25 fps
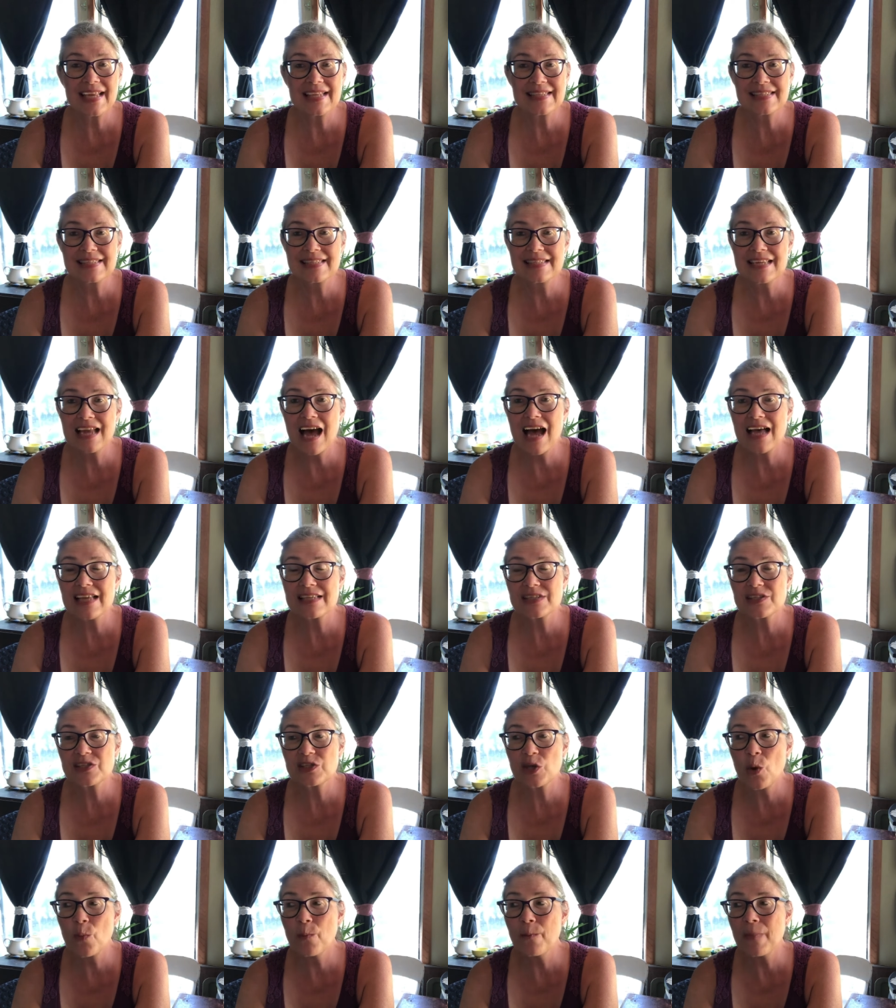It's not
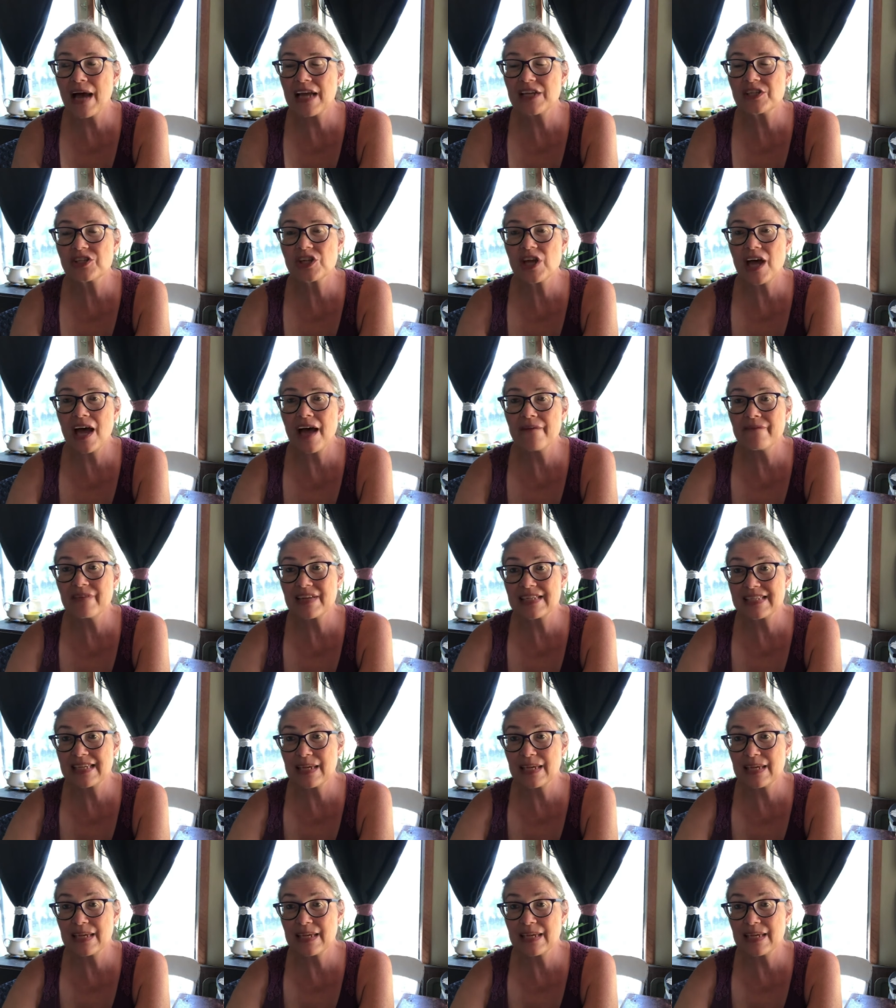so much of a